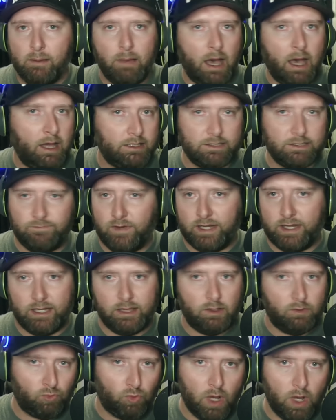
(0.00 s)
uh, defending
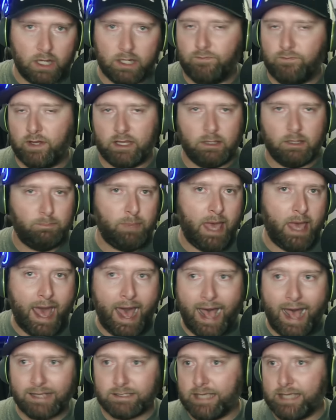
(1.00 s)
the run, defending the
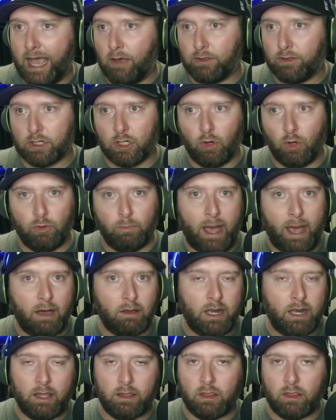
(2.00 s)
pass, how they're going to go
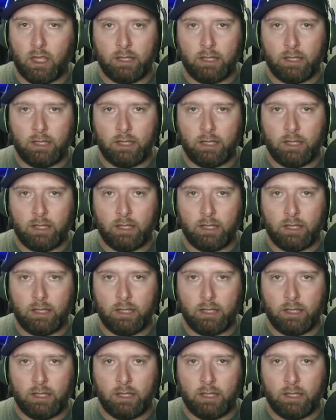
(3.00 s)
about uh,